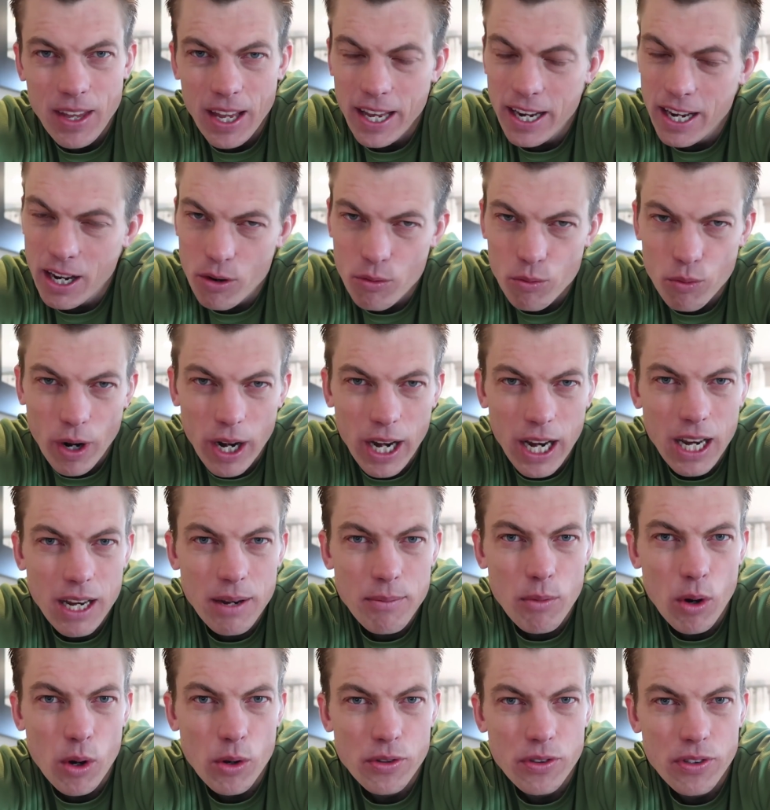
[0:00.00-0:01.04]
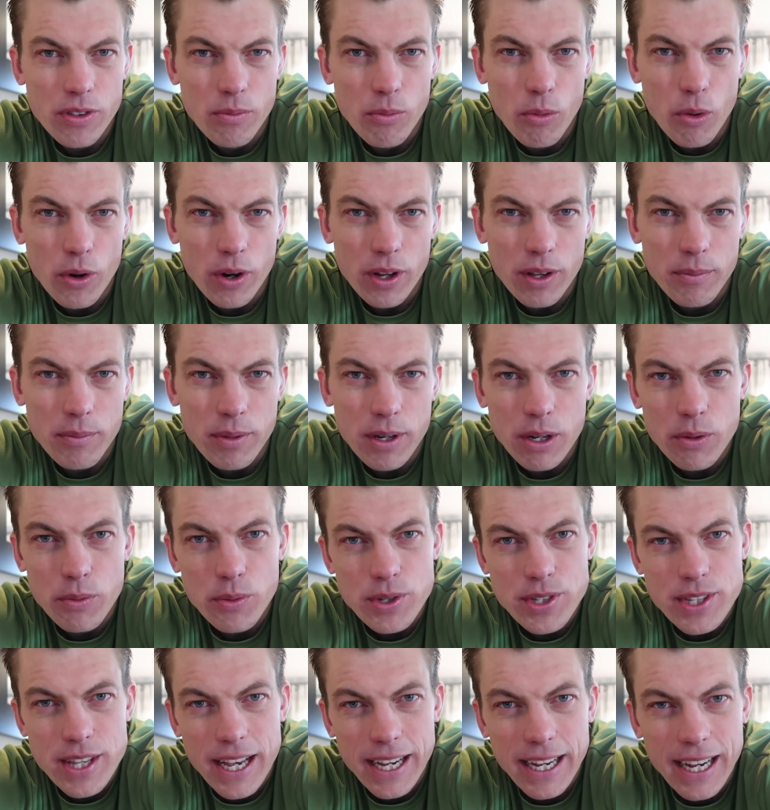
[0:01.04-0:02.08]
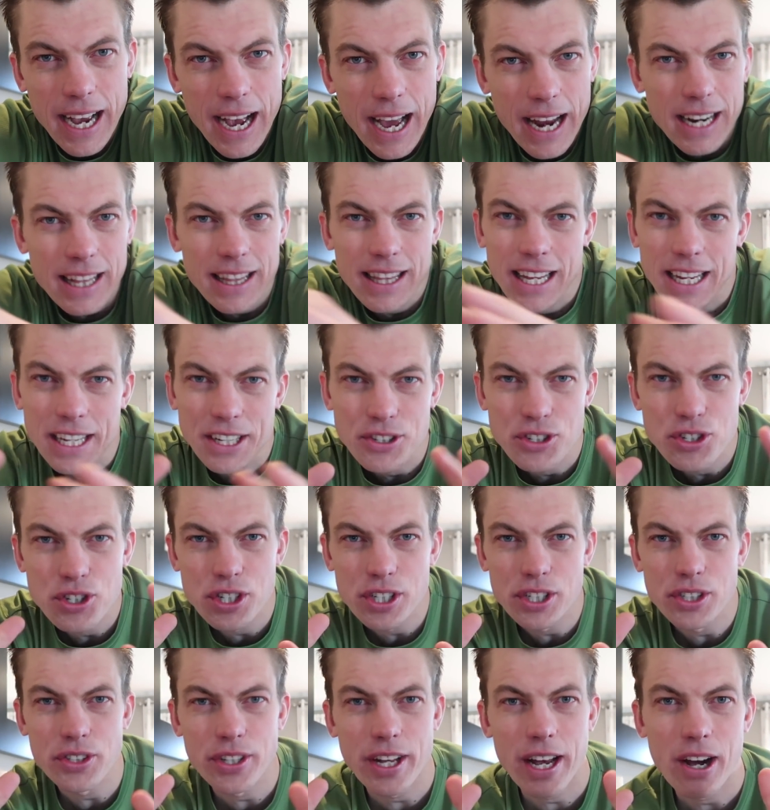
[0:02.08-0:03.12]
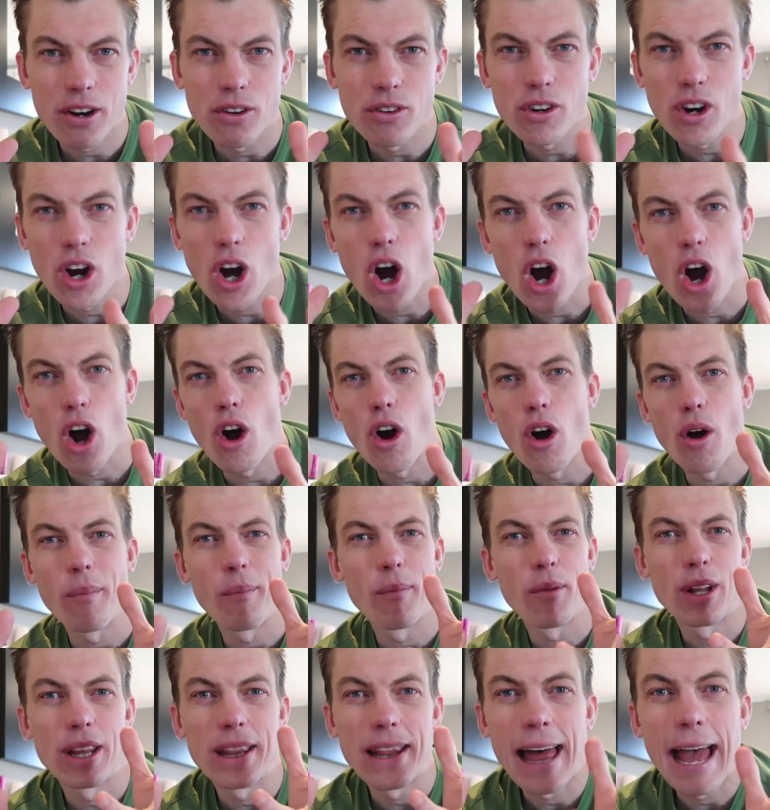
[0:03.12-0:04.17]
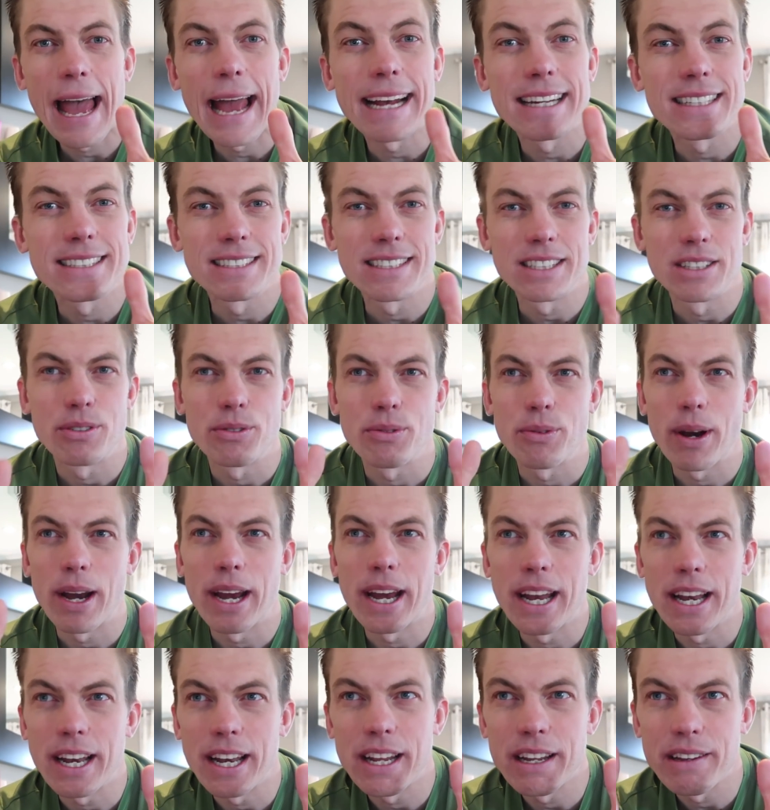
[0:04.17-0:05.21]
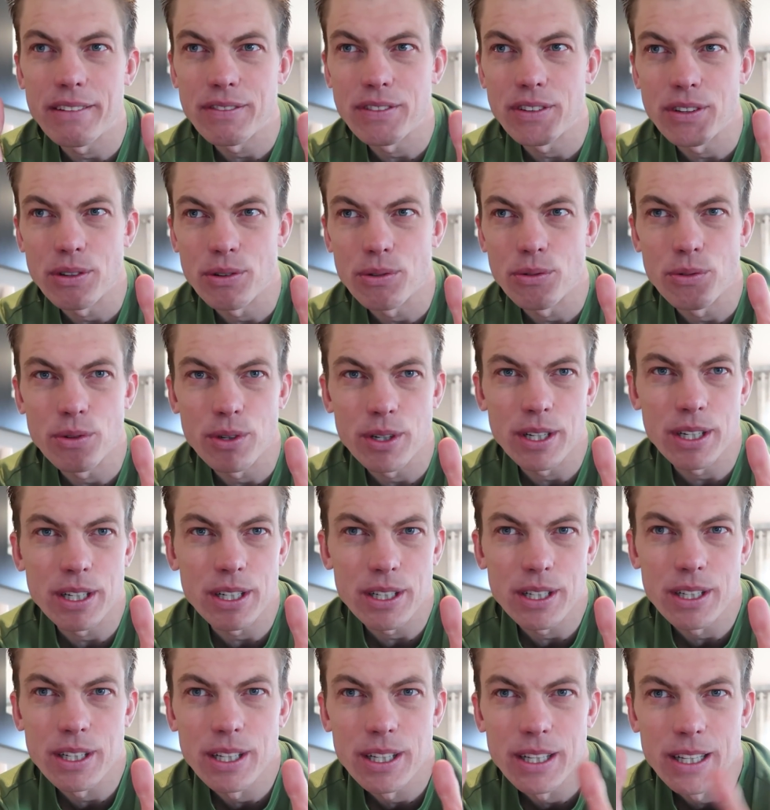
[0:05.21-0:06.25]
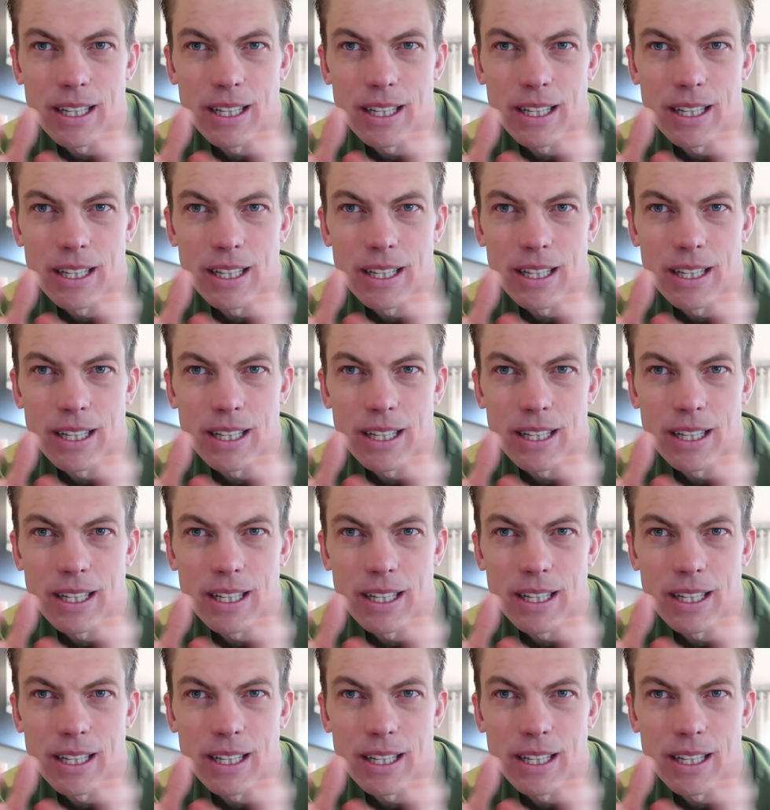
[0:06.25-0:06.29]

It had rained most of the morning, but it was that kind of like chilled out, calm, relaxing rain, if you will.